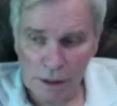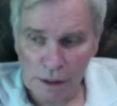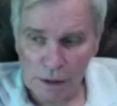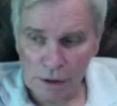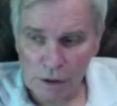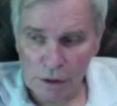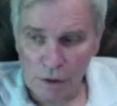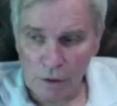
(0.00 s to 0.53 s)

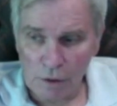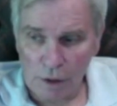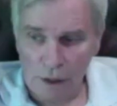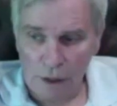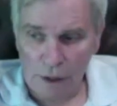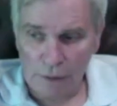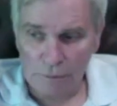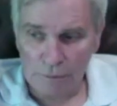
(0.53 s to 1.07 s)
So
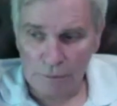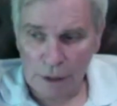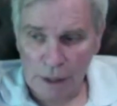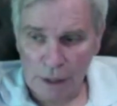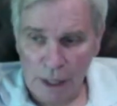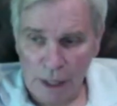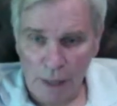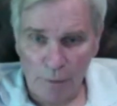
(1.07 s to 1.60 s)

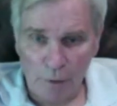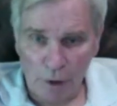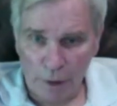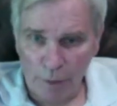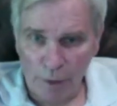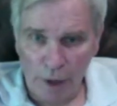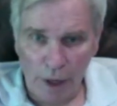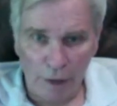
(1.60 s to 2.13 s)
I'm really
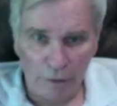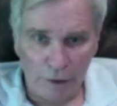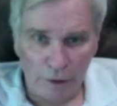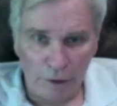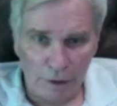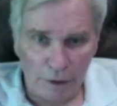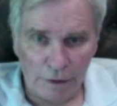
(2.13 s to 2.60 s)
proud that